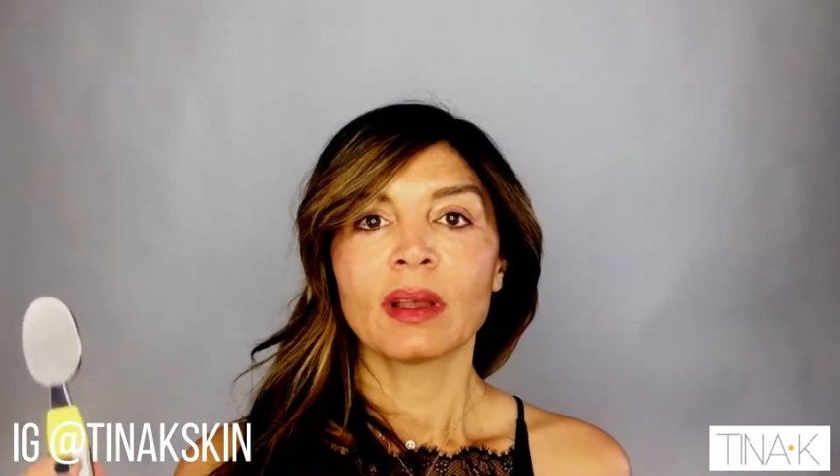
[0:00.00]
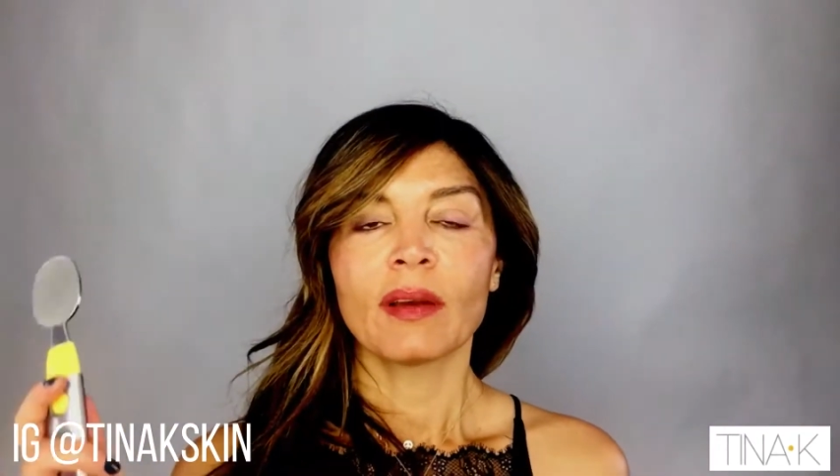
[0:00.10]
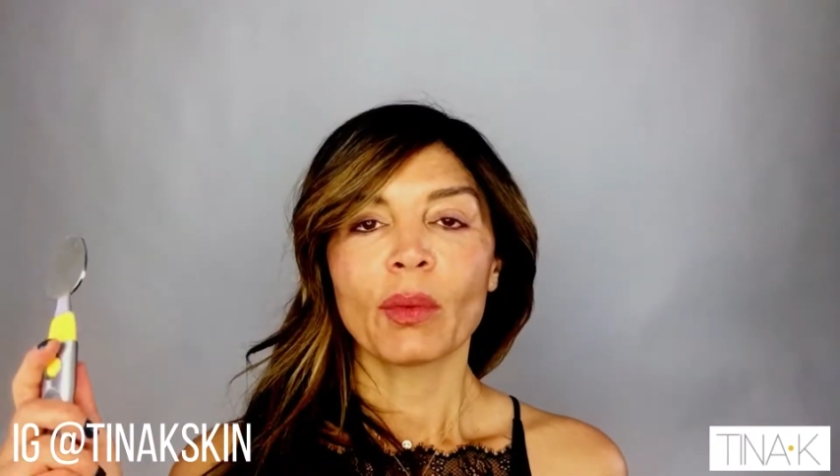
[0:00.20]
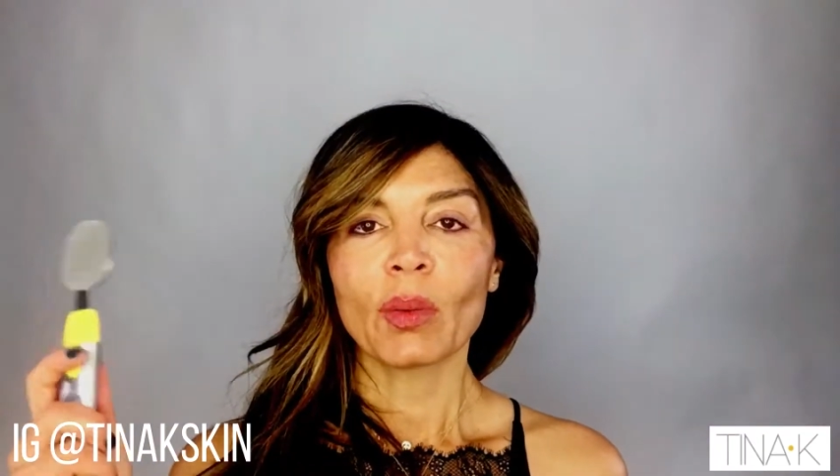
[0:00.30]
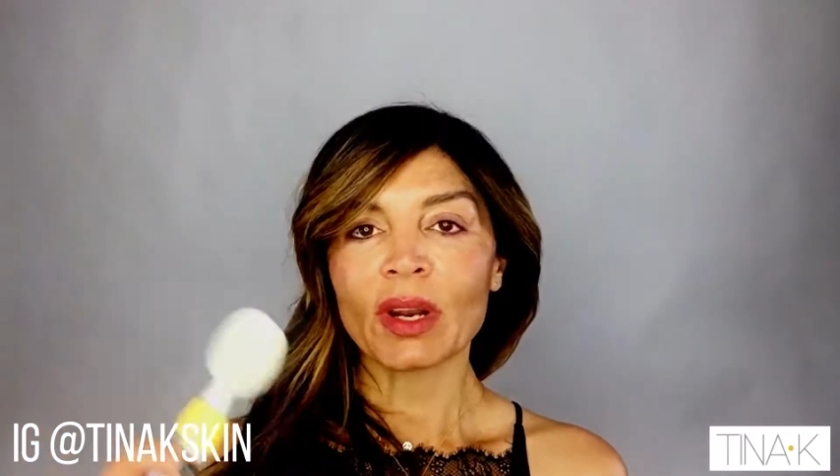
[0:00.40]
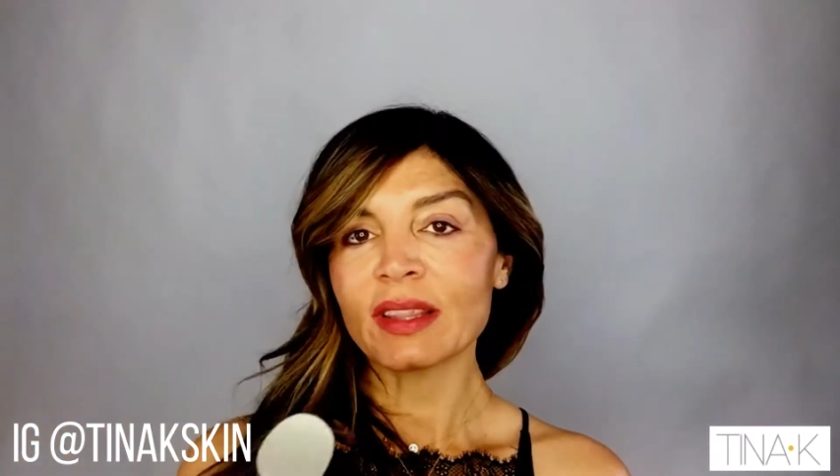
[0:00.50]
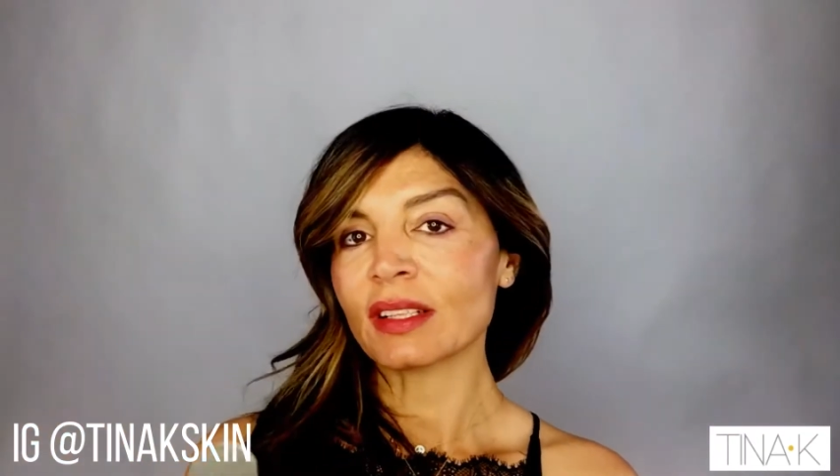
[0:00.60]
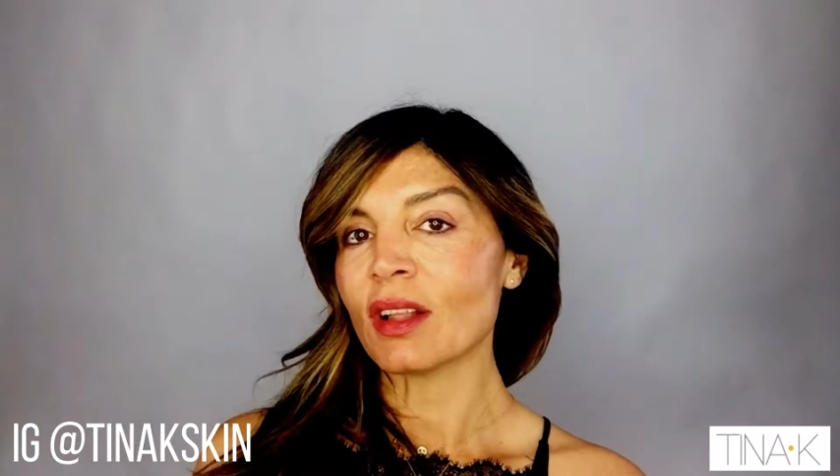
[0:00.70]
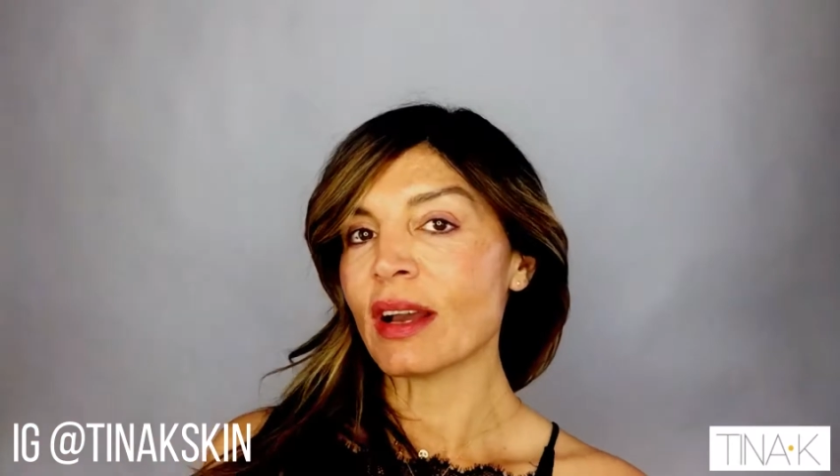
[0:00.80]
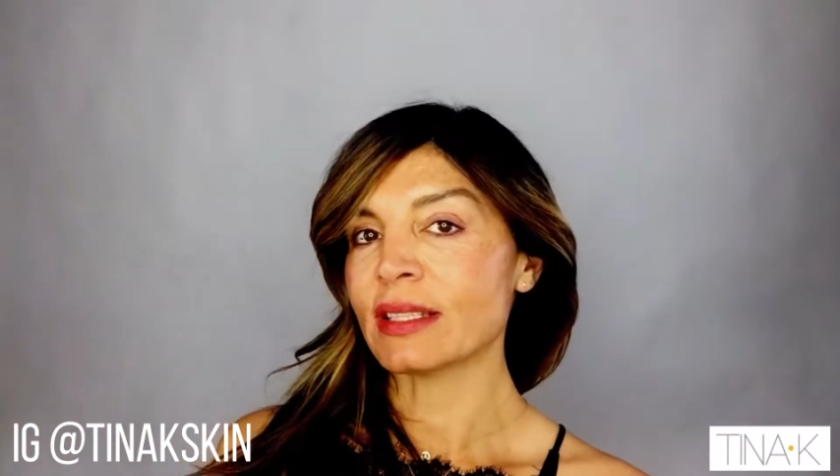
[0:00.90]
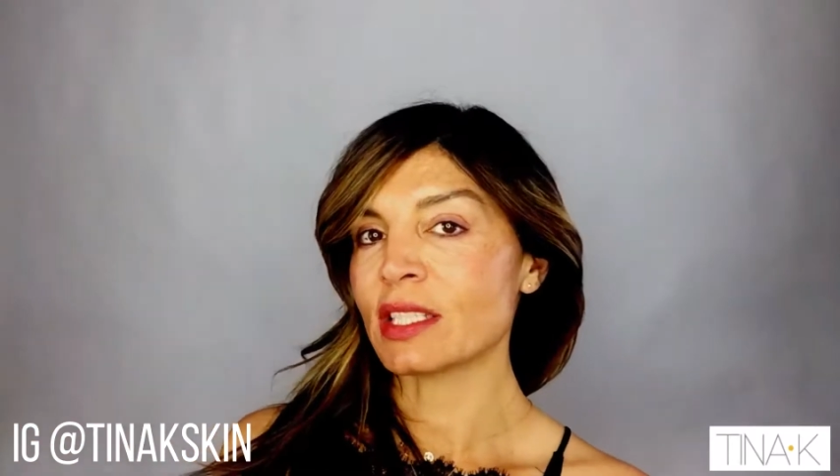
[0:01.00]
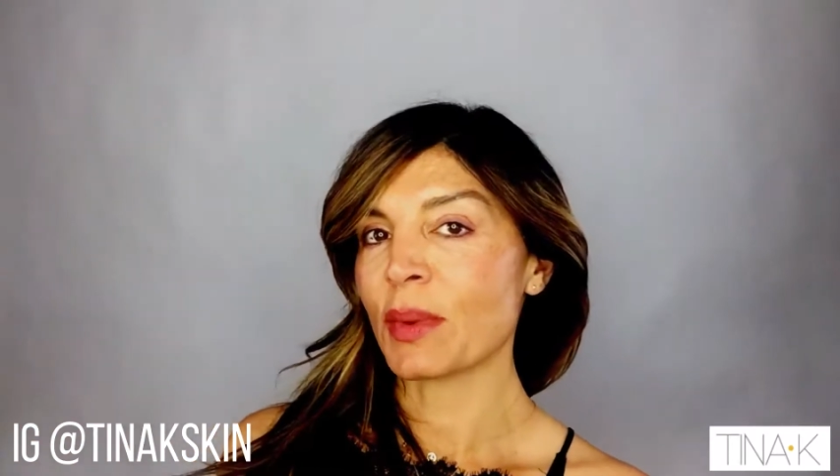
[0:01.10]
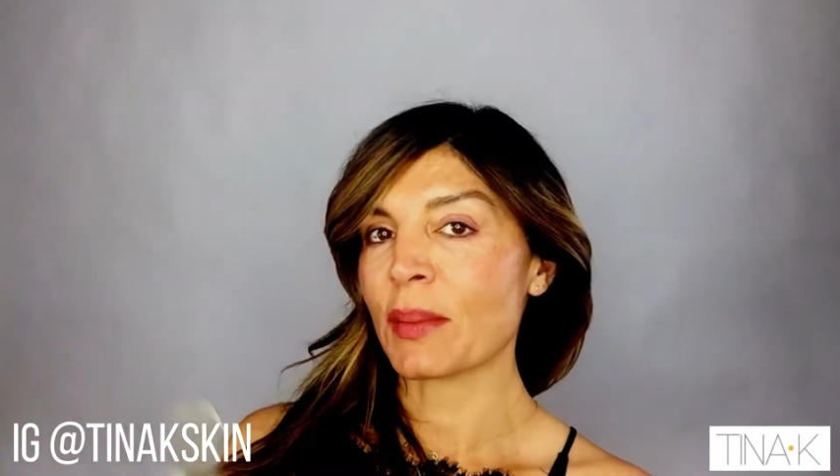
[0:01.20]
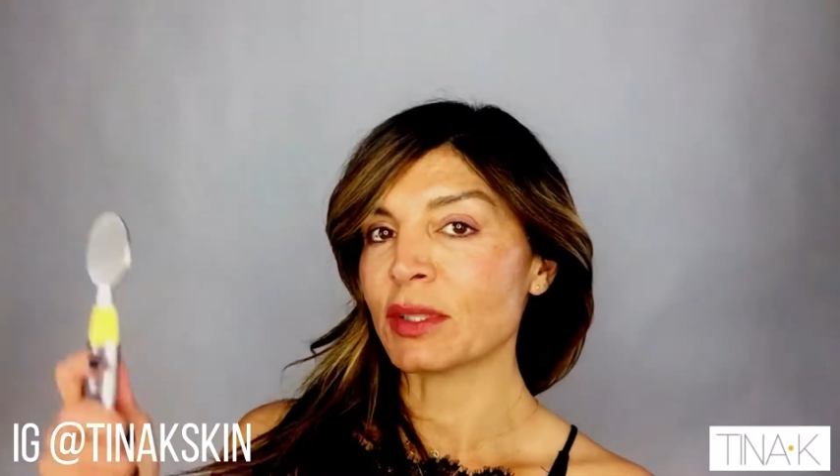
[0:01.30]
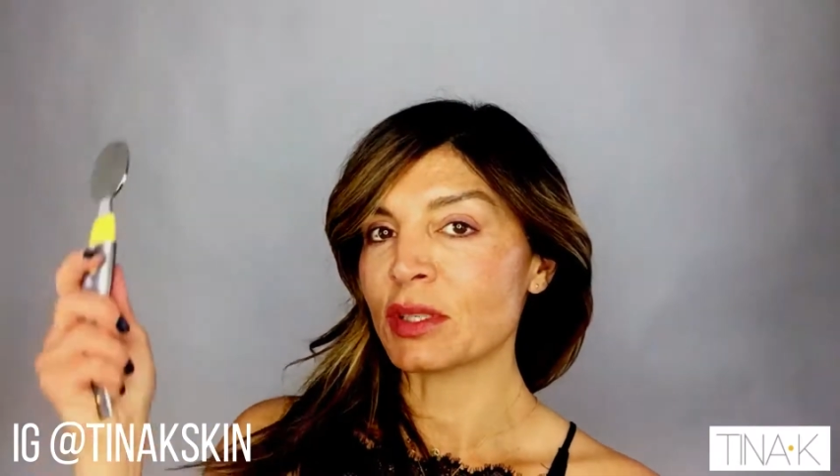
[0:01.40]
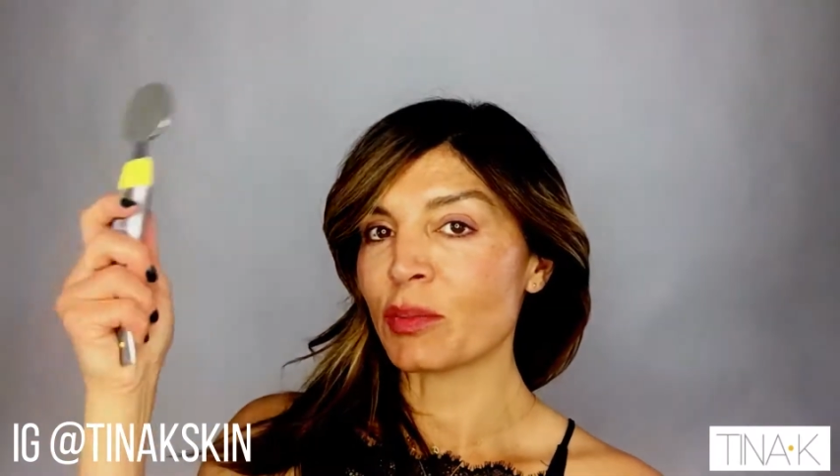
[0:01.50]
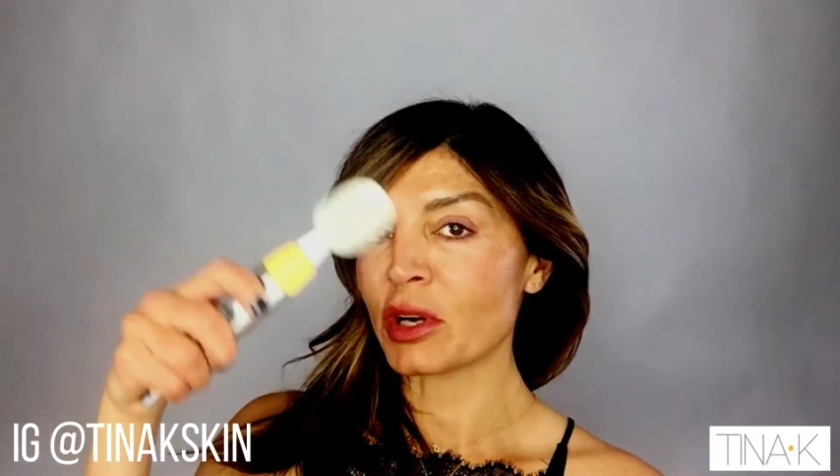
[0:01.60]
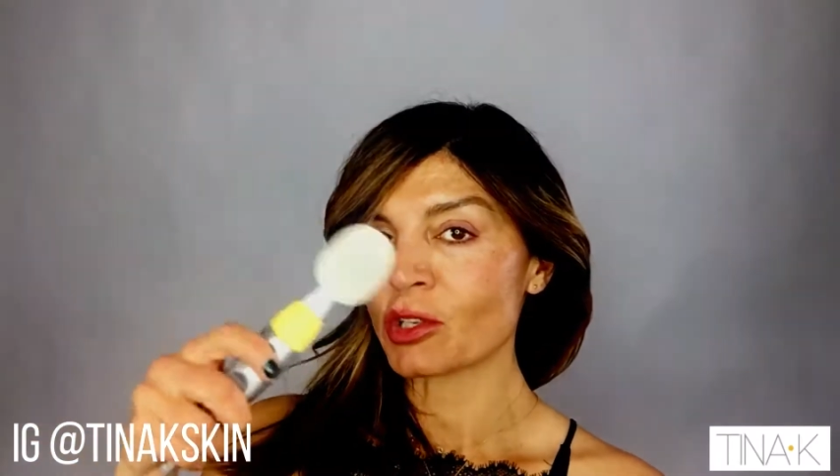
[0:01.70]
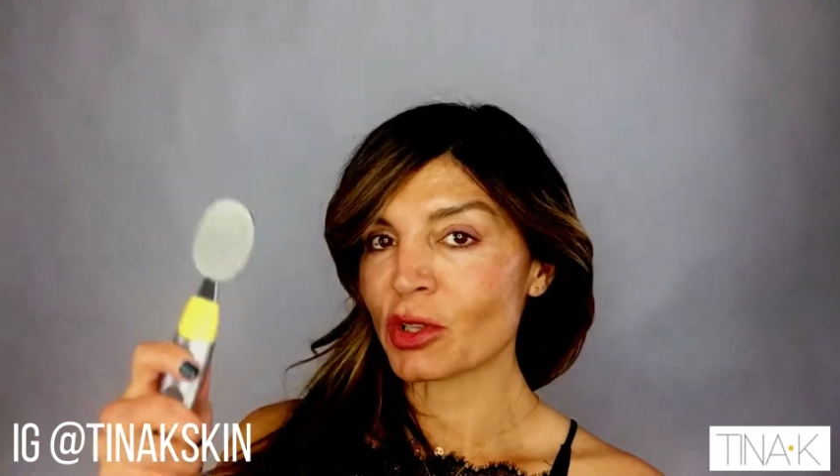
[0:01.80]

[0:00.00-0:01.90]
We wanted the clients to be able to brush